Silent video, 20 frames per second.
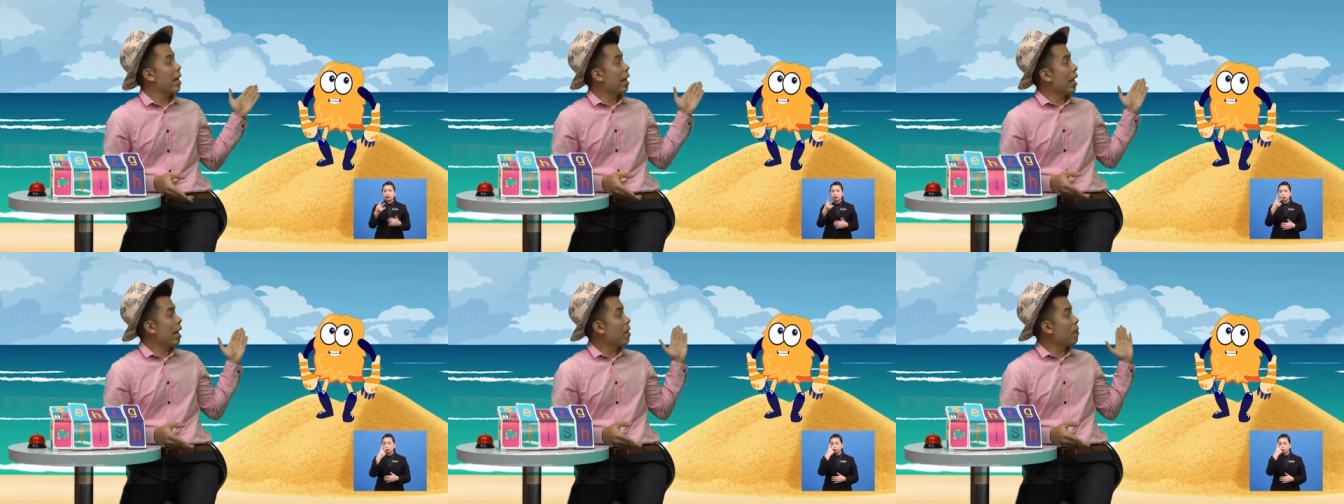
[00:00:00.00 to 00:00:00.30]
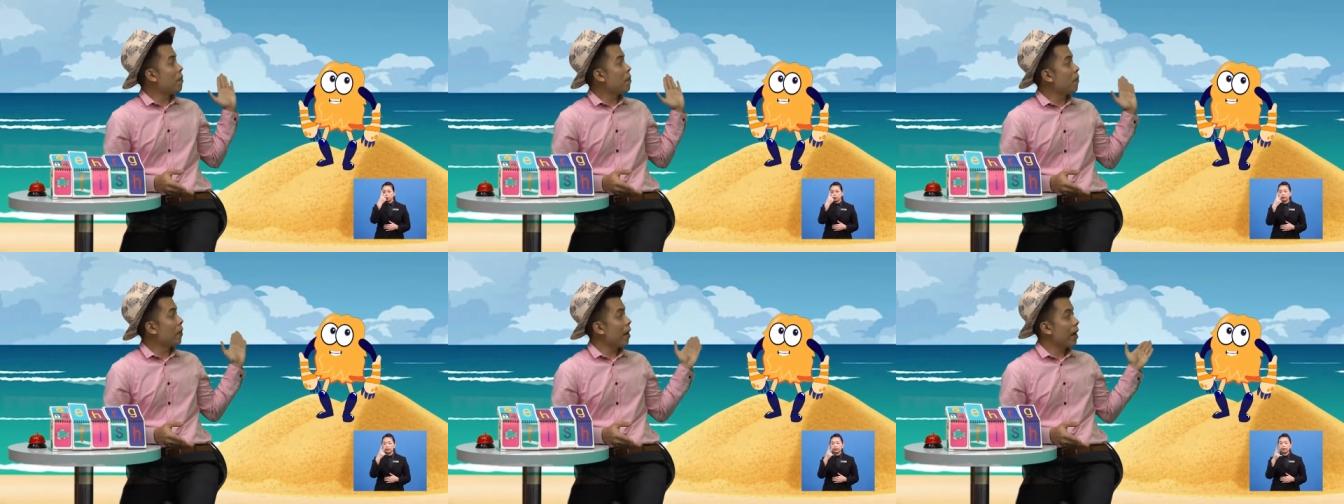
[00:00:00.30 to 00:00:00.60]
and
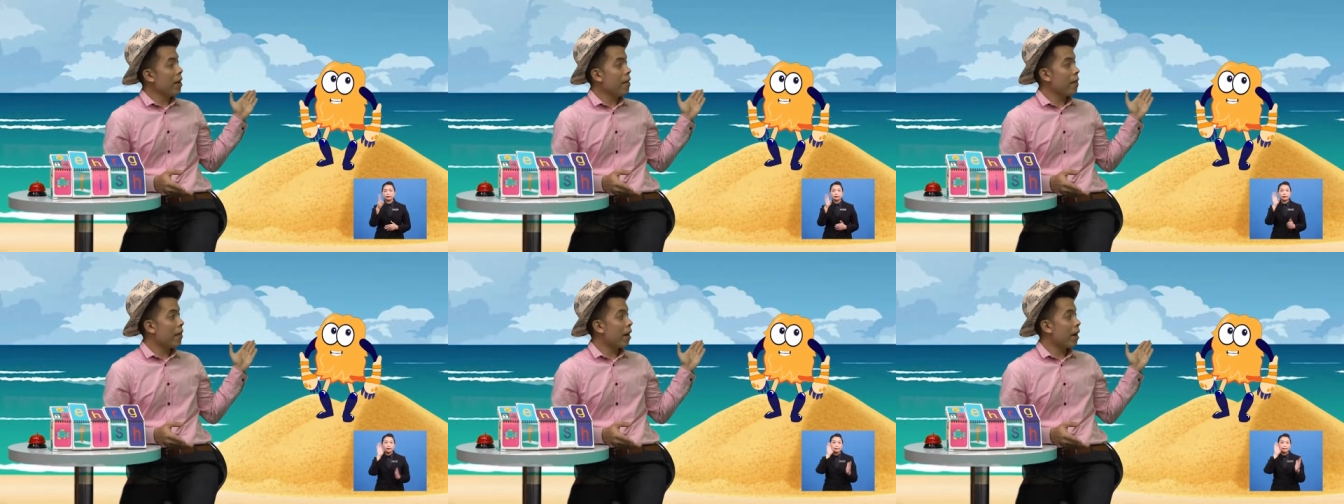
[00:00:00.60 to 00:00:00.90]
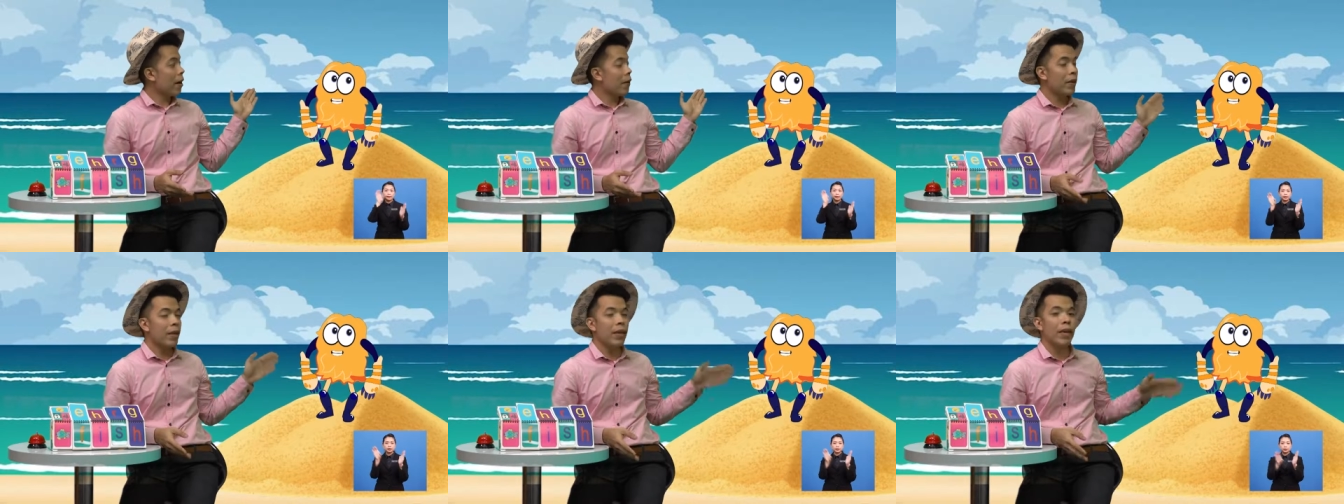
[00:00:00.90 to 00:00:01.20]
find
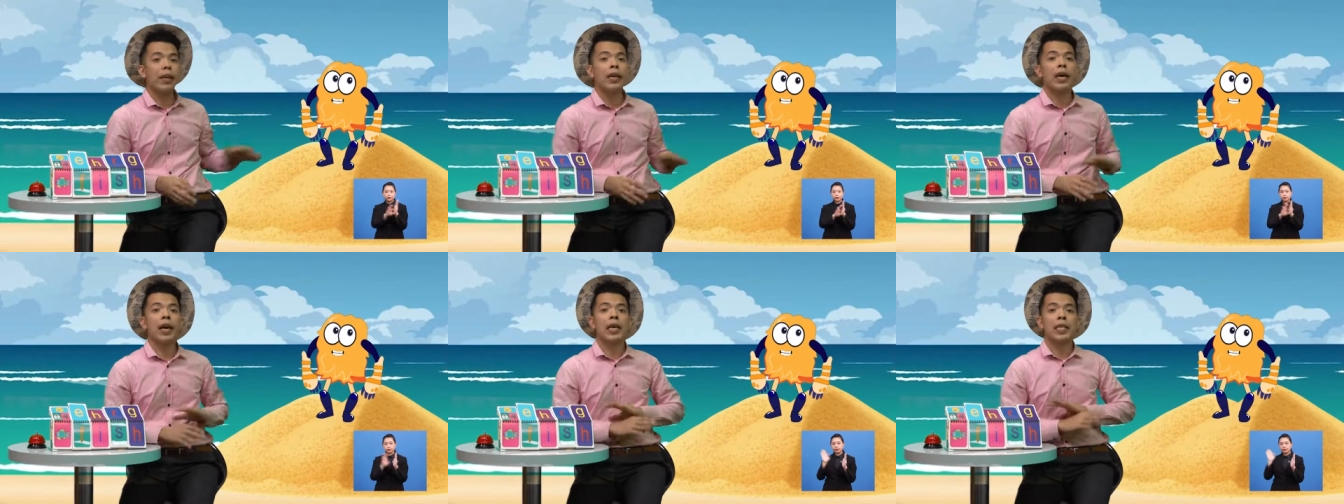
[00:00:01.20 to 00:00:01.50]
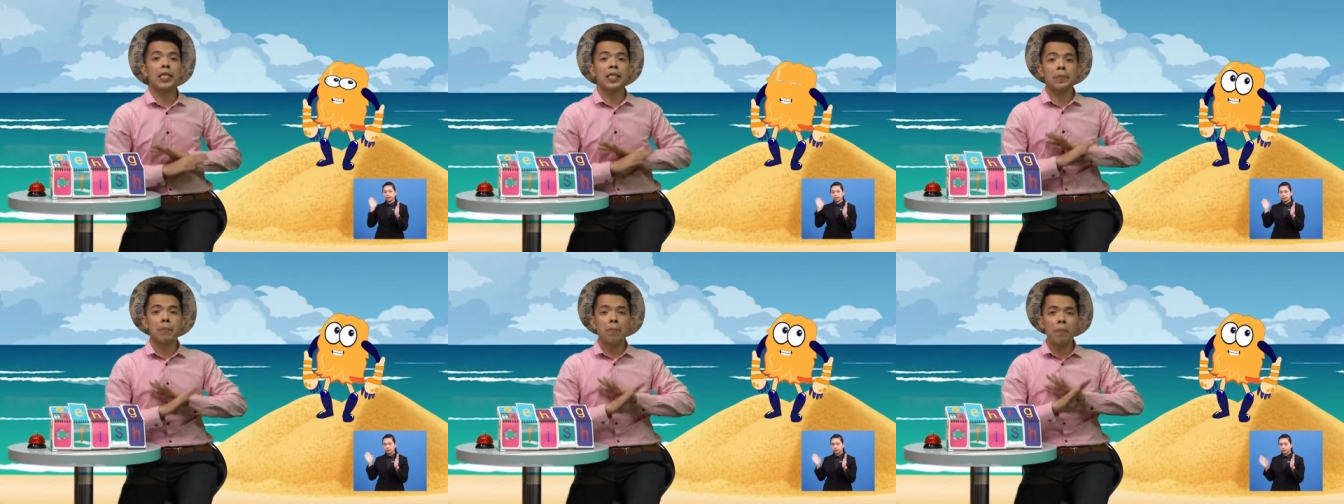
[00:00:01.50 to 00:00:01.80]
out
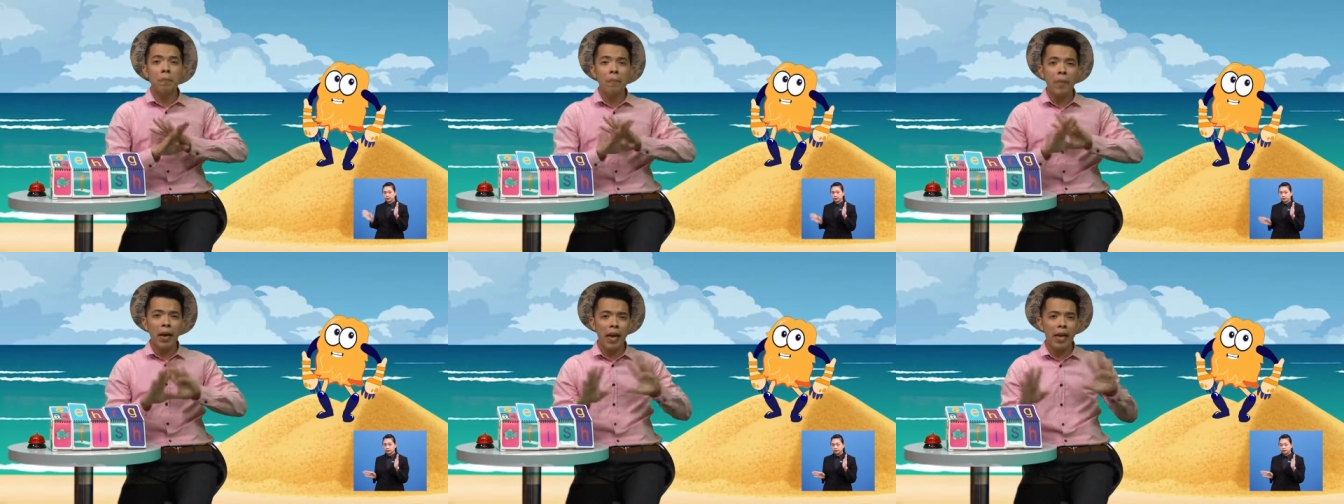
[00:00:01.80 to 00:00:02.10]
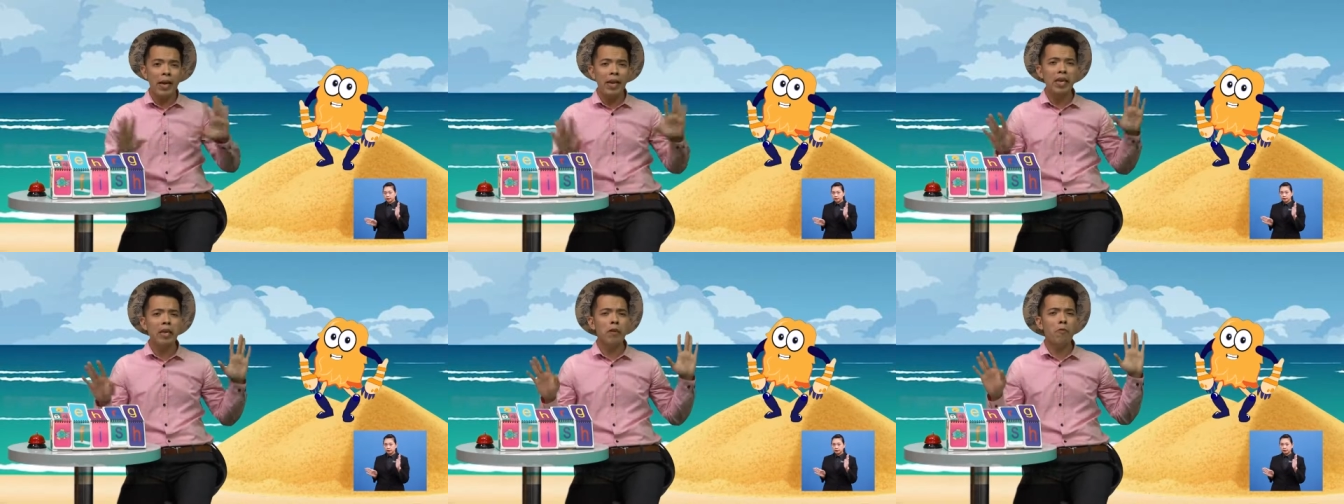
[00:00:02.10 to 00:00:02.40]
as
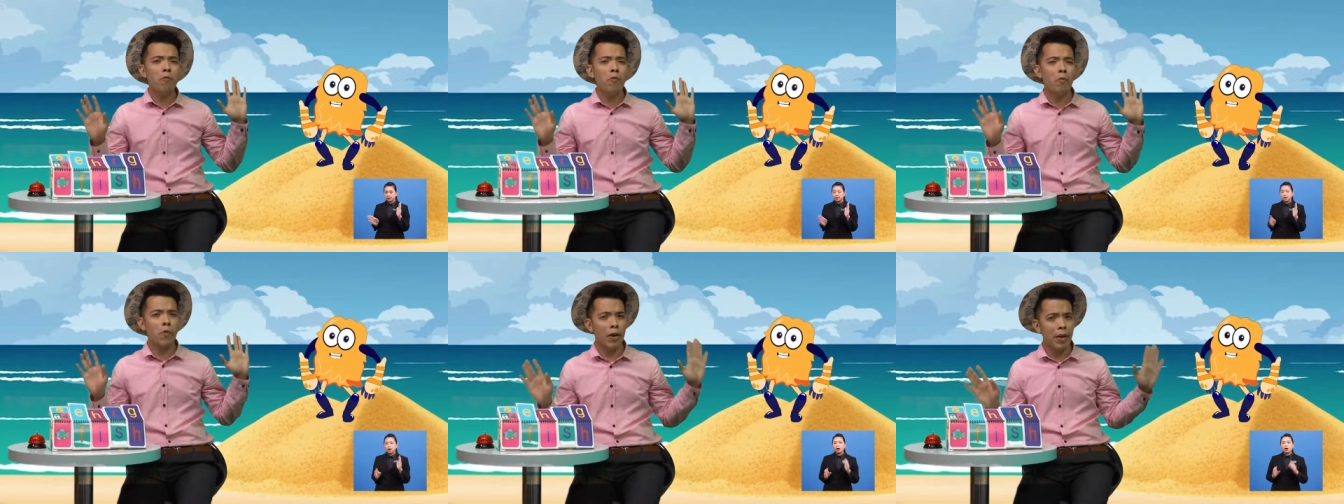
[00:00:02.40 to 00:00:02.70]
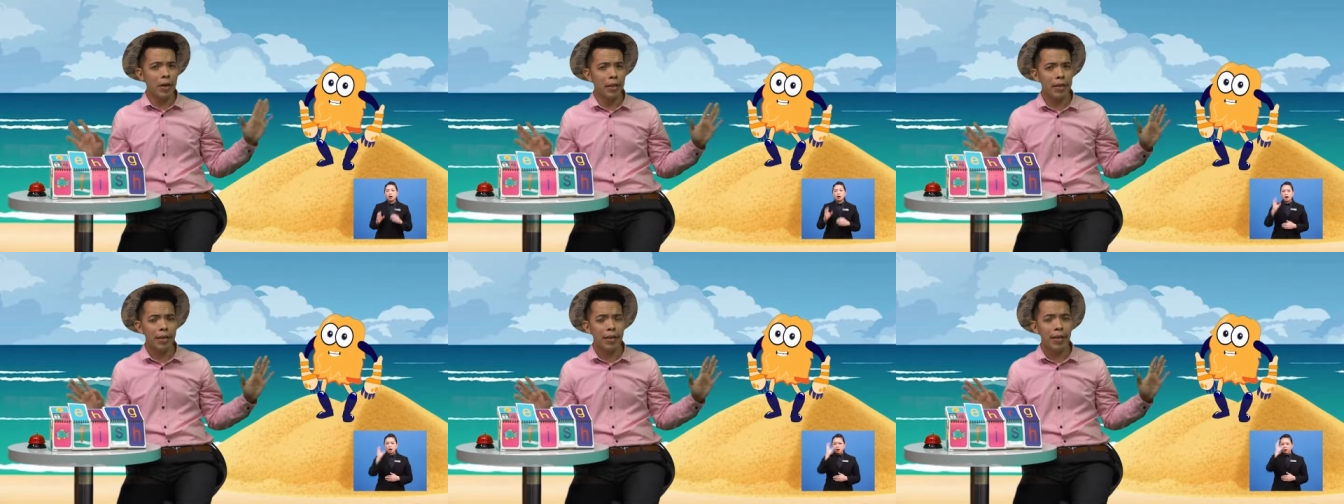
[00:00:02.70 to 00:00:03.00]
many
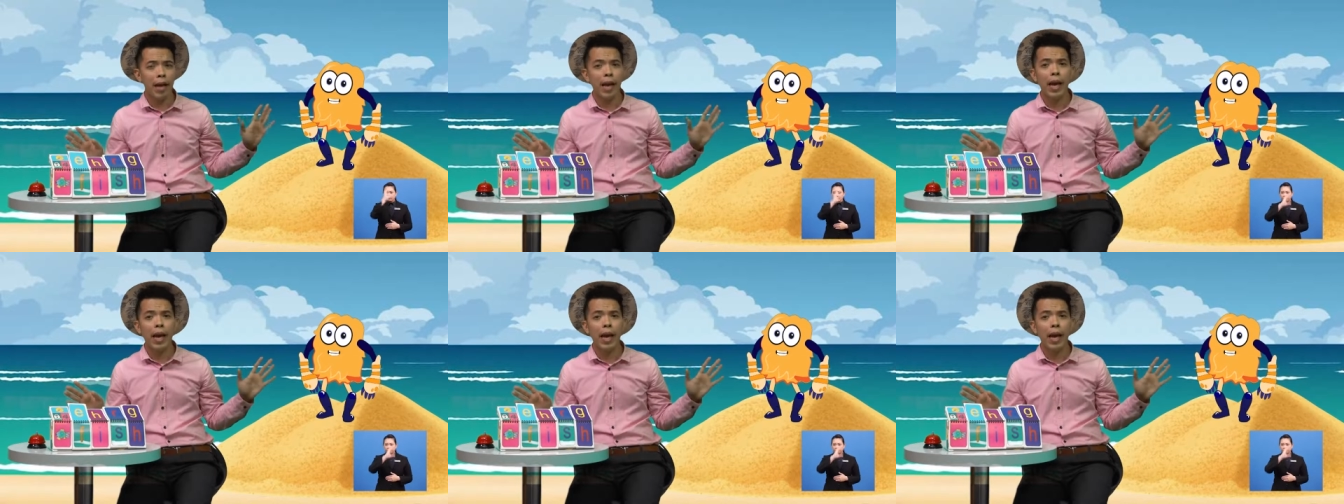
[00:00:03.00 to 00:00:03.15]
words